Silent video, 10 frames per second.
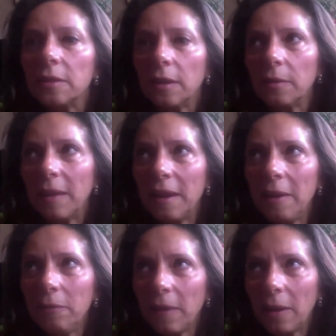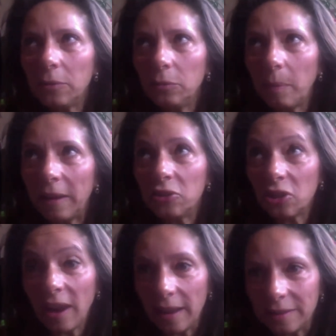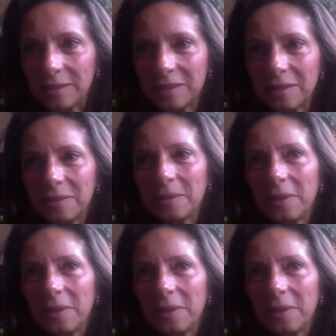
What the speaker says: Then I found by chance